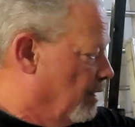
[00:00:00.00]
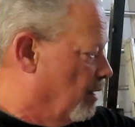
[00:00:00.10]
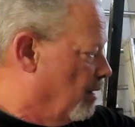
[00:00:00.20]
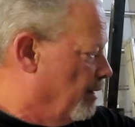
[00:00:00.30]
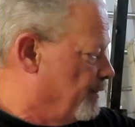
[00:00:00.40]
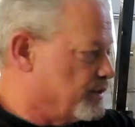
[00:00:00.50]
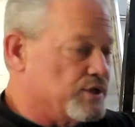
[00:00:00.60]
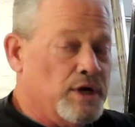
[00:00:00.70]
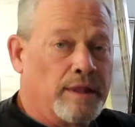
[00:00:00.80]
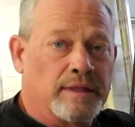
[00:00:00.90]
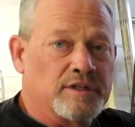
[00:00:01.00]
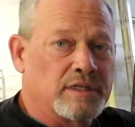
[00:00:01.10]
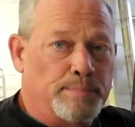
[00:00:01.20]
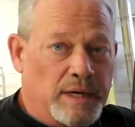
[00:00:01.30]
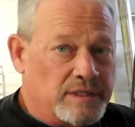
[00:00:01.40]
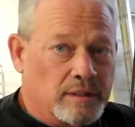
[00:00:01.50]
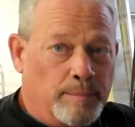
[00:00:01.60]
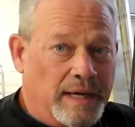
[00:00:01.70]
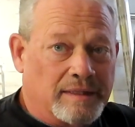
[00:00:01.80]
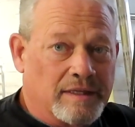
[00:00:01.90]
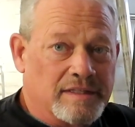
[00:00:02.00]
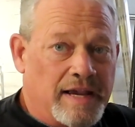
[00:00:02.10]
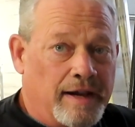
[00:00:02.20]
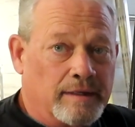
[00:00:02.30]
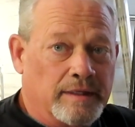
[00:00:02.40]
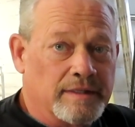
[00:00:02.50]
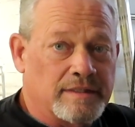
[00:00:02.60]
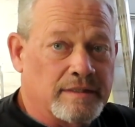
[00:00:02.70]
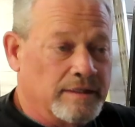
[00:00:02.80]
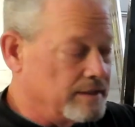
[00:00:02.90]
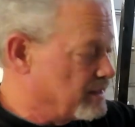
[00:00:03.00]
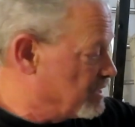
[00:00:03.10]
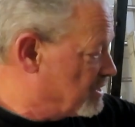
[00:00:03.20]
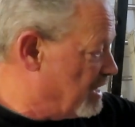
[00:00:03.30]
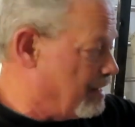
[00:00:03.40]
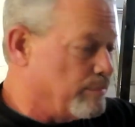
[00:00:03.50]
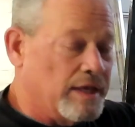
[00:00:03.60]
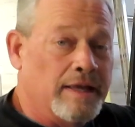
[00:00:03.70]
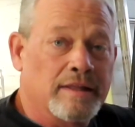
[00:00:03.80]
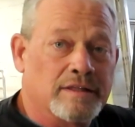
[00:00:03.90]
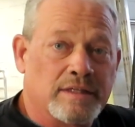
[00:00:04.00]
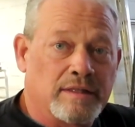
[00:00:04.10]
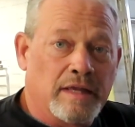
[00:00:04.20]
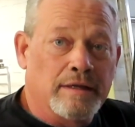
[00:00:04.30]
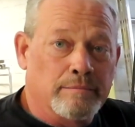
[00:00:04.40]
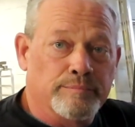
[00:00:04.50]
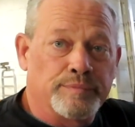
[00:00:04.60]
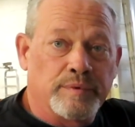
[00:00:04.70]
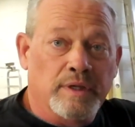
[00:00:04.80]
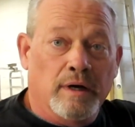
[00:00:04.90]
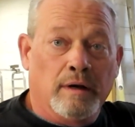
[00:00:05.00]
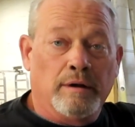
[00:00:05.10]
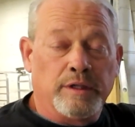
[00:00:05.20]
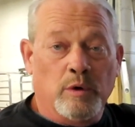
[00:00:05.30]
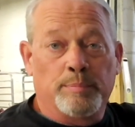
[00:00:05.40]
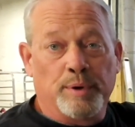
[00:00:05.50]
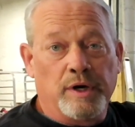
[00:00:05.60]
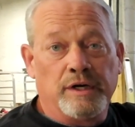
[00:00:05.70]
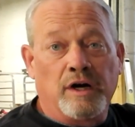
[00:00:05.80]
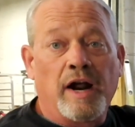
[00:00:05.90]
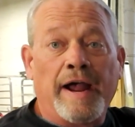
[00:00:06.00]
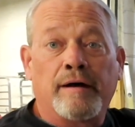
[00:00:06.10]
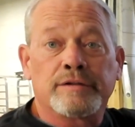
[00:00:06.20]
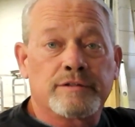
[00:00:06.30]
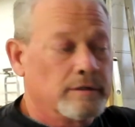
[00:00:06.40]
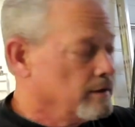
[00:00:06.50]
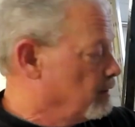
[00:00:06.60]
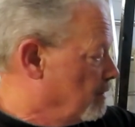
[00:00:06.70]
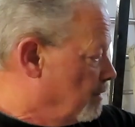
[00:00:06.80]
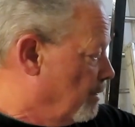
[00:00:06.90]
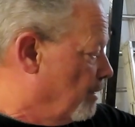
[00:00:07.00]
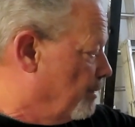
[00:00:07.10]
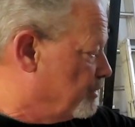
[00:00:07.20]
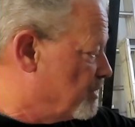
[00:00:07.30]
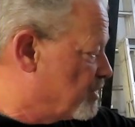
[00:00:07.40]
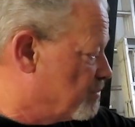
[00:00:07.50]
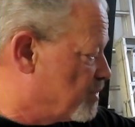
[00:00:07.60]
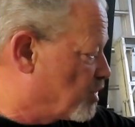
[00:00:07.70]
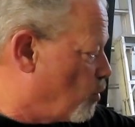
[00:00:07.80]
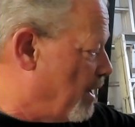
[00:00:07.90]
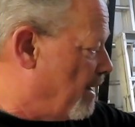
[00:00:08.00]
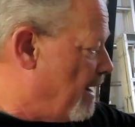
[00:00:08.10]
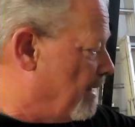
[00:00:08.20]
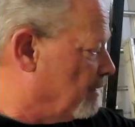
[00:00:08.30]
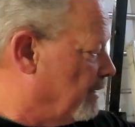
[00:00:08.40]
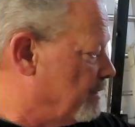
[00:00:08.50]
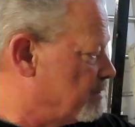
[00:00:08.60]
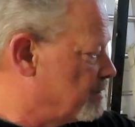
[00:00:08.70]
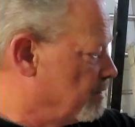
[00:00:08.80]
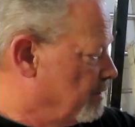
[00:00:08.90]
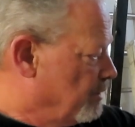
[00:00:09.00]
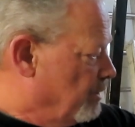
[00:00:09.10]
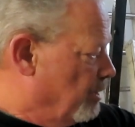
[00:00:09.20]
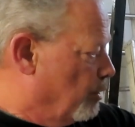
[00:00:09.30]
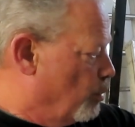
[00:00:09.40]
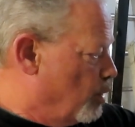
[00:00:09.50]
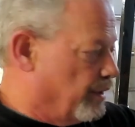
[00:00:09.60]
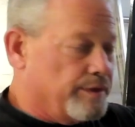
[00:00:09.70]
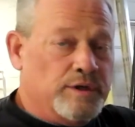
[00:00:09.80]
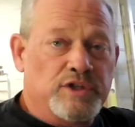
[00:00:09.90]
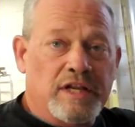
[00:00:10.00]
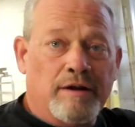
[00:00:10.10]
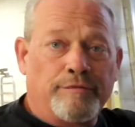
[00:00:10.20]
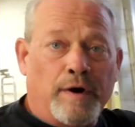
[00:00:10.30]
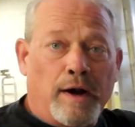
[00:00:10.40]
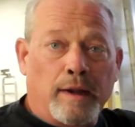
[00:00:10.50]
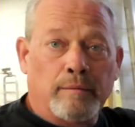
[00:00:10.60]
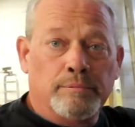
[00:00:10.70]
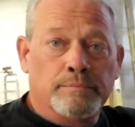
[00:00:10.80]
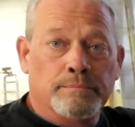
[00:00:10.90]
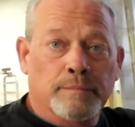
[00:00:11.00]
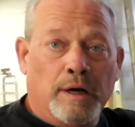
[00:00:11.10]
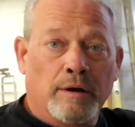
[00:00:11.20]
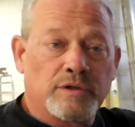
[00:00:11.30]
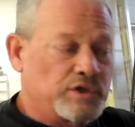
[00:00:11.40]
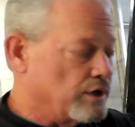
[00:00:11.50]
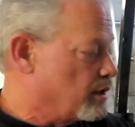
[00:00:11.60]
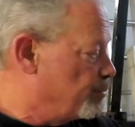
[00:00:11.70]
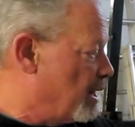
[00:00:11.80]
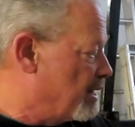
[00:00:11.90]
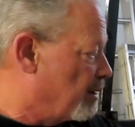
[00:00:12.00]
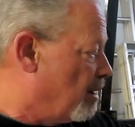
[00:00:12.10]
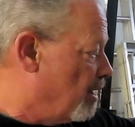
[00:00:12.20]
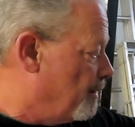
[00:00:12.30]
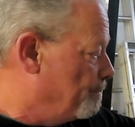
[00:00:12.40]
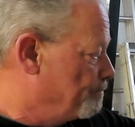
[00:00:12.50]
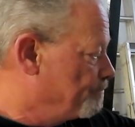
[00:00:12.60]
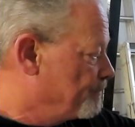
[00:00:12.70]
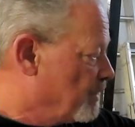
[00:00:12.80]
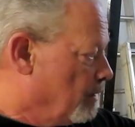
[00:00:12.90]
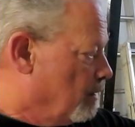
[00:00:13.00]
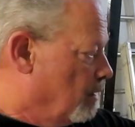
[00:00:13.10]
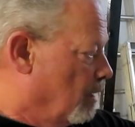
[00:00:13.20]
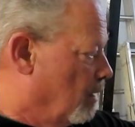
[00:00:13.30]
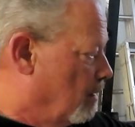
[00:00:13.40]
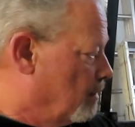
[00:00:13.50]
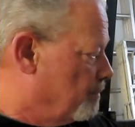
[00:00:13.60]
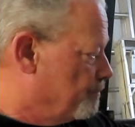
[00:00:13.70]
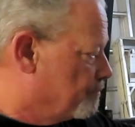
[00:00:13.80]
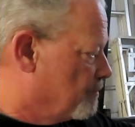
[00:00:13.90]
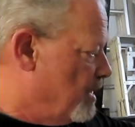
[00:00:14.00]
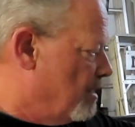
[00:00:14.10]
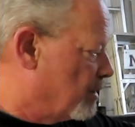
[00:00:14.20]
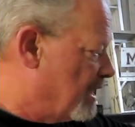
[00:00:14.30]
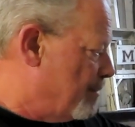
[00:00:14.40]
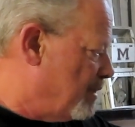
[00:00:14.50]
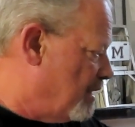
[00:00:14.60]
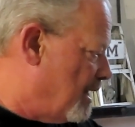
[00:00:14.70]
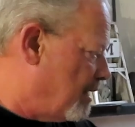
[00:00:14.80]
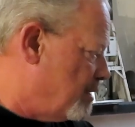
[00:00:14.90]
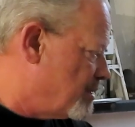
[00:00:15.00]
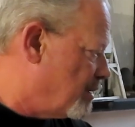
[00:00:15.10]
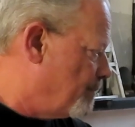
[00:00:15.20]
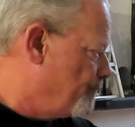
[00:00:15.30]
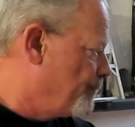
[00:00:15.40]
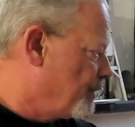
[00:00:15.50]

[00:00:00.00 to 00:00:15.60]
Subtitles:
There's nothing special about these outlets. It's the same thing that you would put in your house. Just square outlets with the GFI circuit breaker on them. You know, can't be that easier.